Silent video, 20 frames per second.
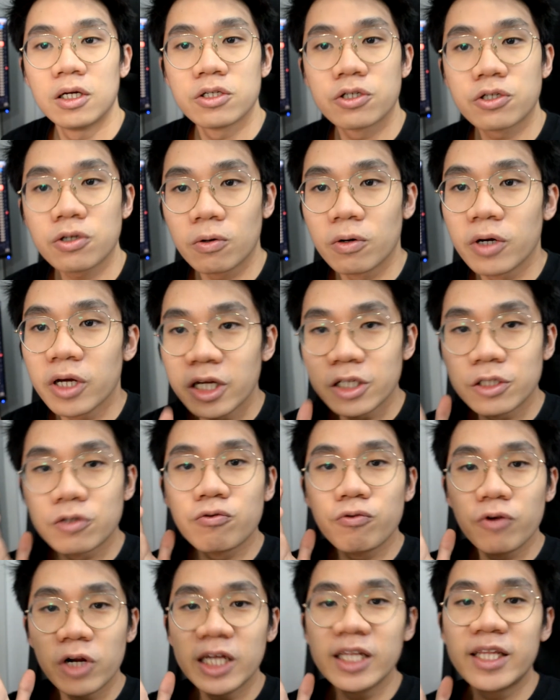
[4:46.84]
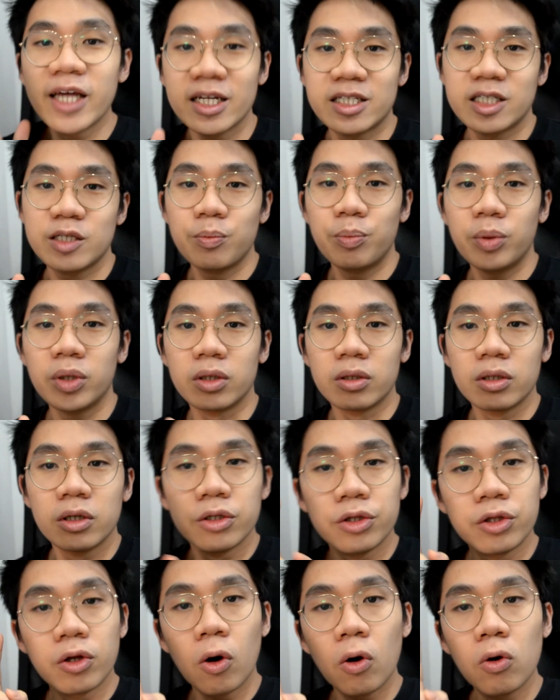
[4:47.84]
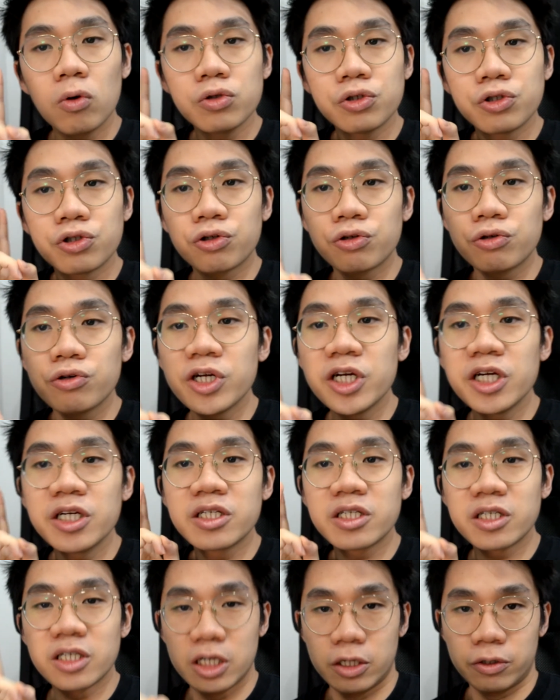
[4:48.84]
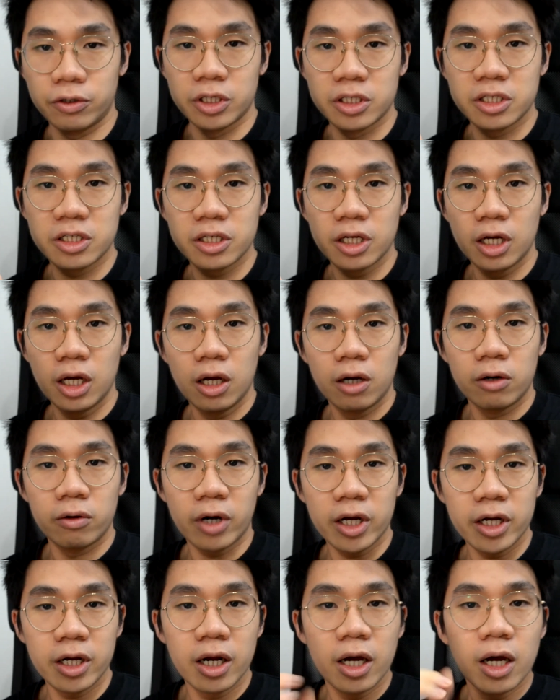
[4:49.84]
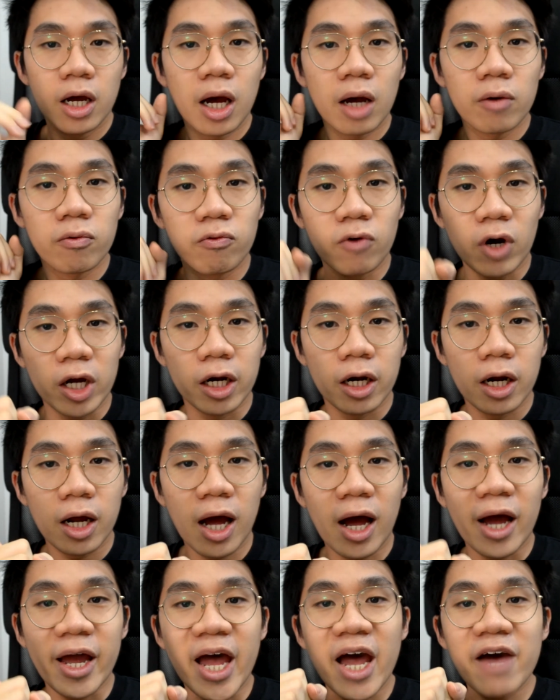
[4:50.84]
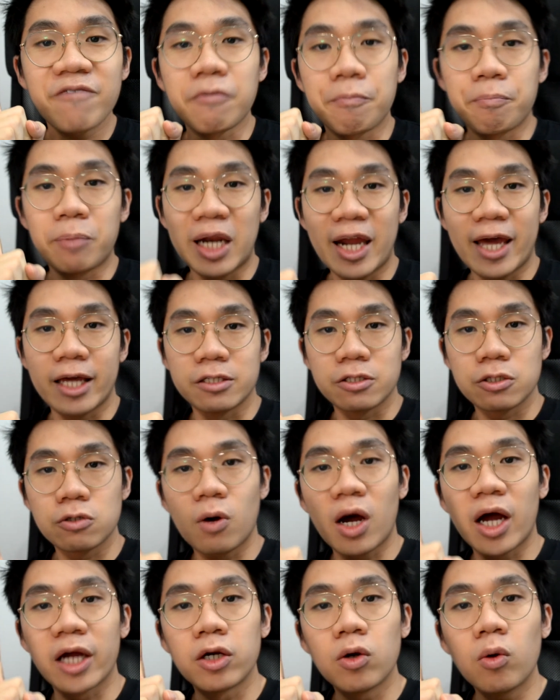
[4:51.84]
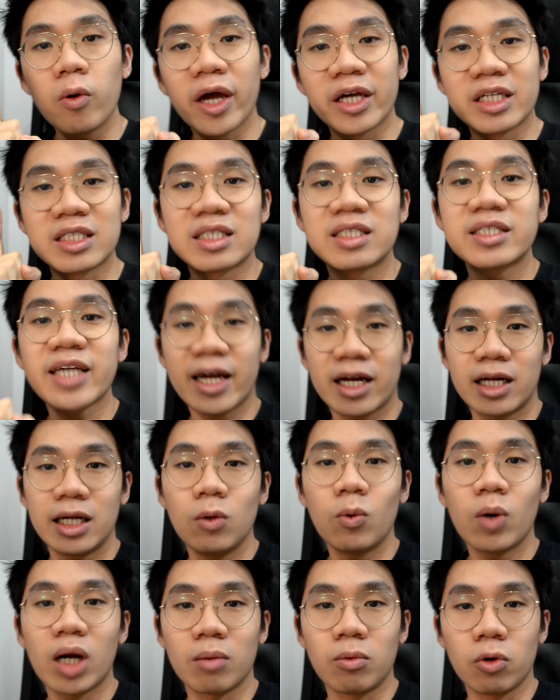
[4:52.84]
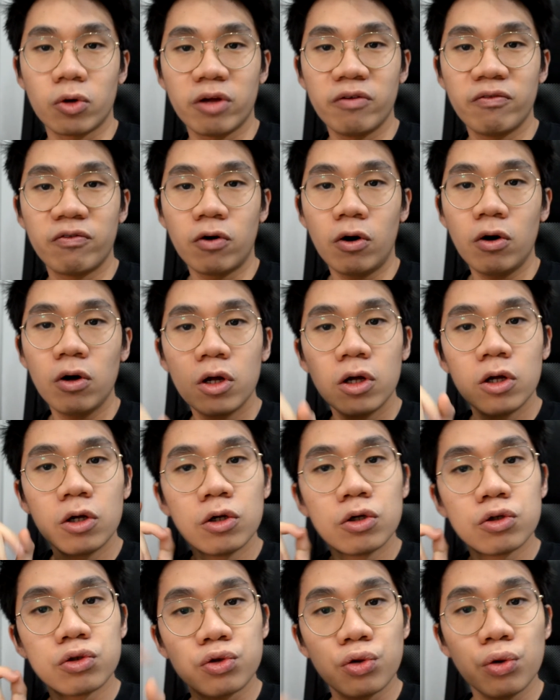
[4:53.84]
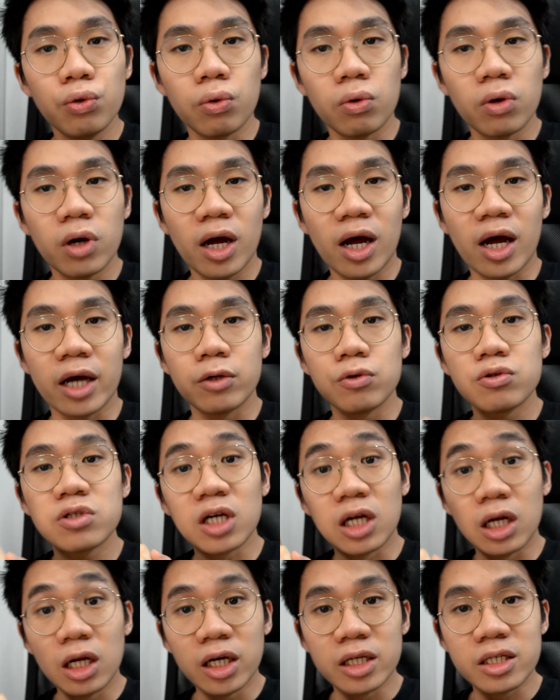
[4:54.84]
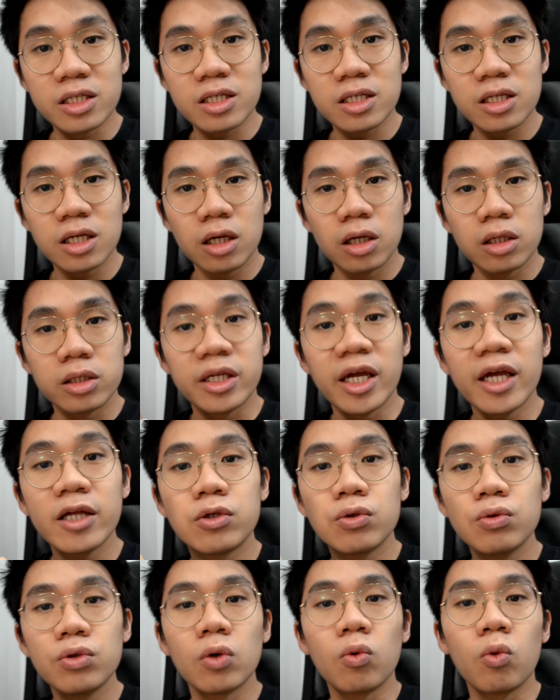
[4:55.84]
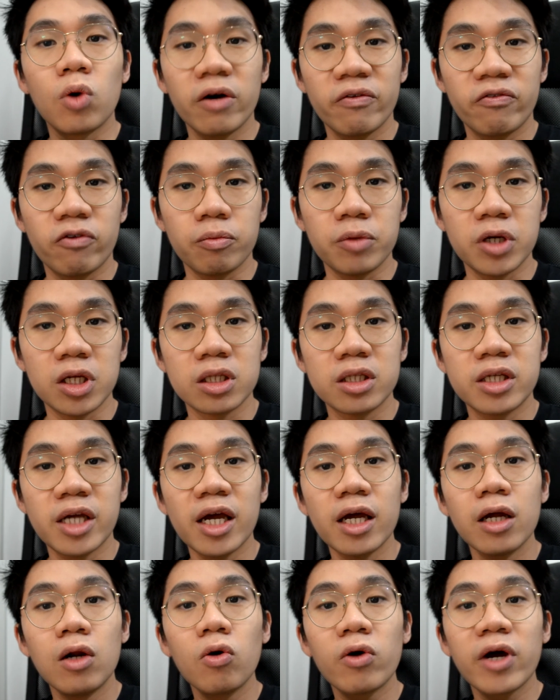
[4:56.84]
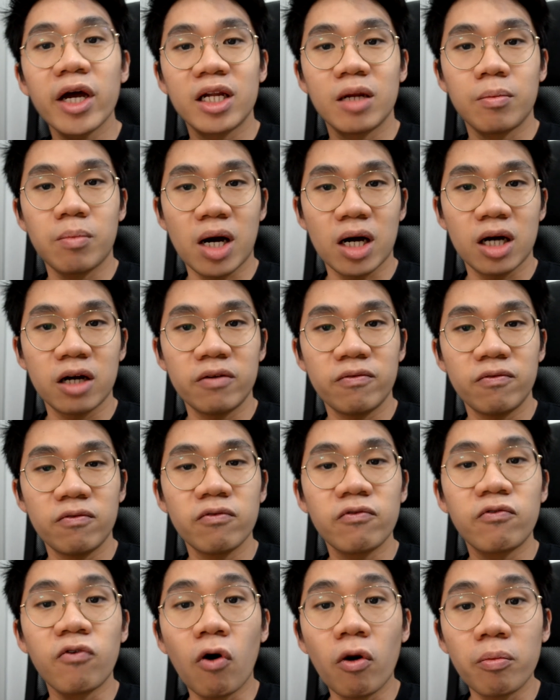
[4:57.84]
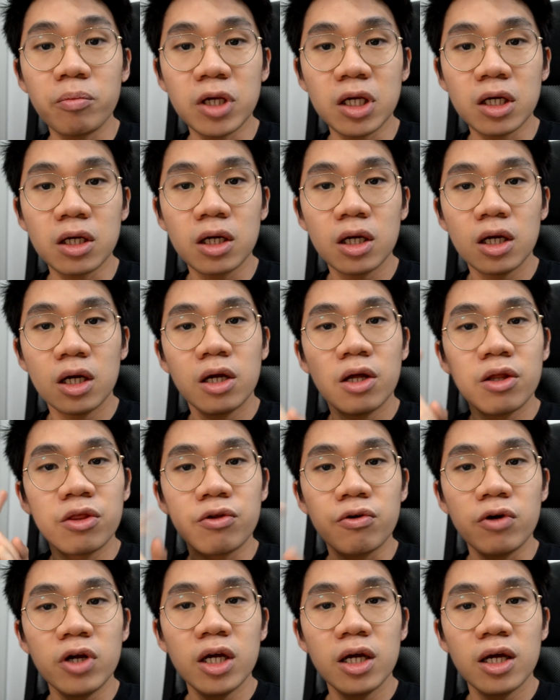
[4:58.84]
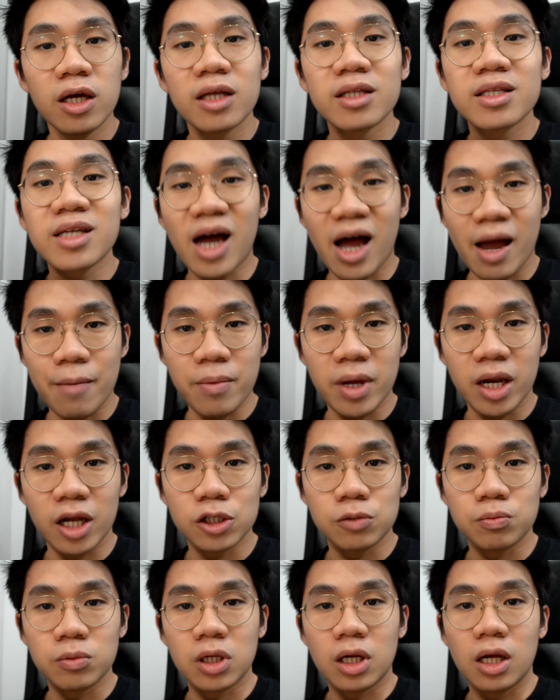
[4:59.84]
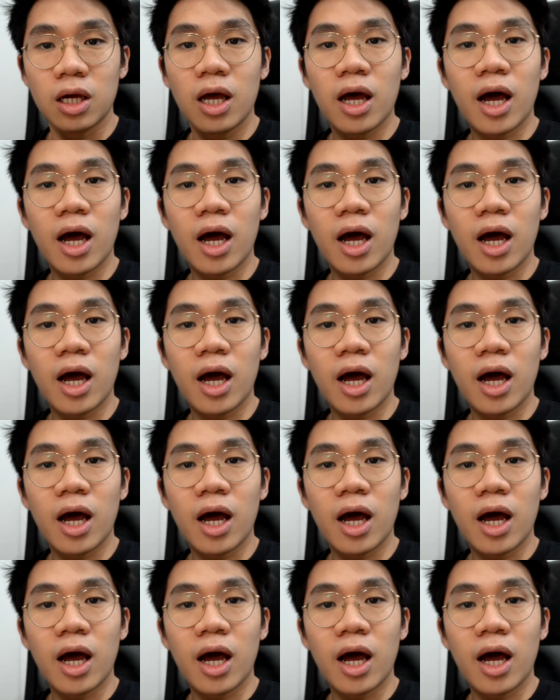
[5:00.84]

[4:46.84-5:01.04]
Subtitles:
So it's really that simple. Those 3 secrets, right? 1, I have a plan, so I know exactly what I'm looking for. 2, I use alerts. They do the work for me. They look at the market for me. 3, time management.